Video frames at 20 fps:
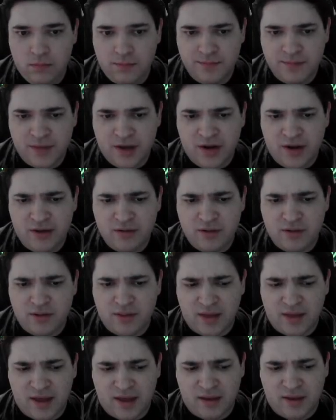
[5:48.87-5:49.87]
Now here's the
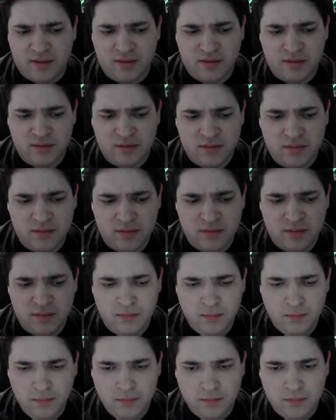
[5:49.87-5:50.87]
thing.
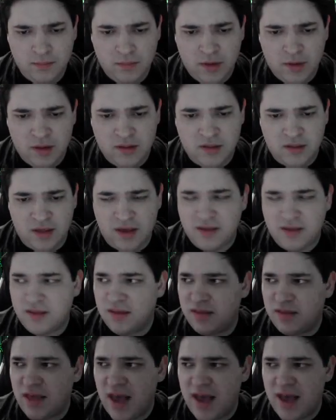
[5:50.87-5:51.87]

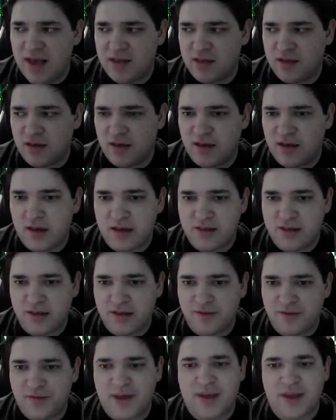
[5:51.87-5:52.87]
Zest has a
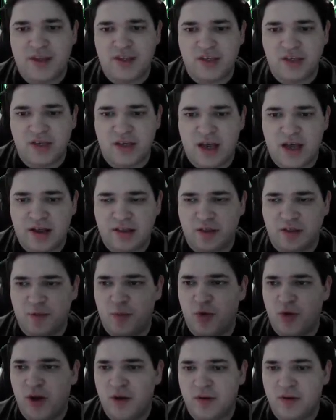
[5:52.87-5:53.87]
slight advantage at this
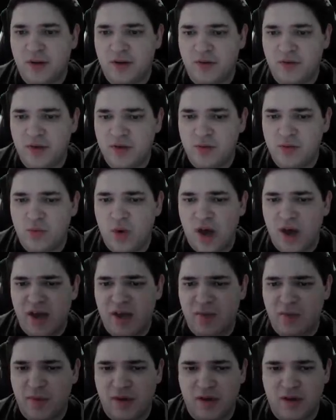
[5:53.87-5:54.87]
point. And the reason why
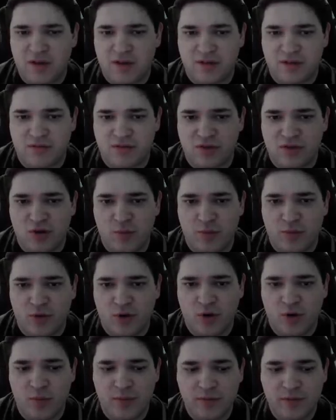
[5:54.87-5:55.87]
is because there's no
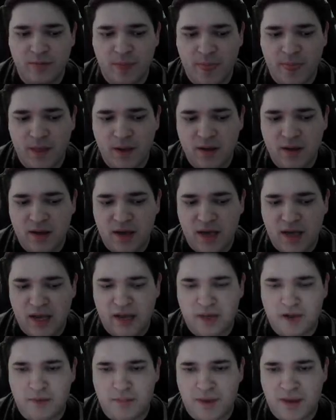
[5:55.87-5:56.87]
probe
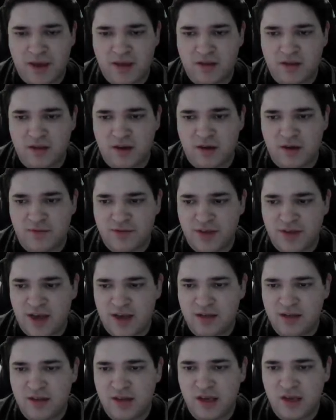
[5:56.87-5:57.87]
in the base of
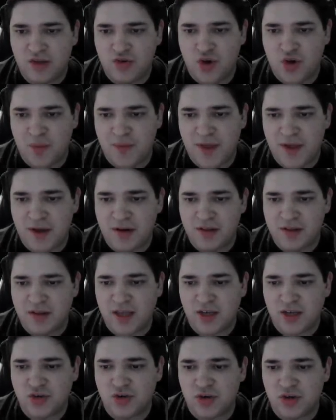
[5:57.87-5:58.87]
Zest. He can drop down his
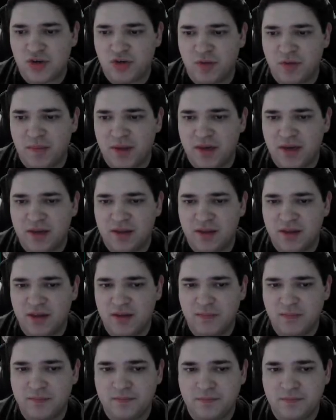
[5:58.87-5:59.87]
tech structure immediately.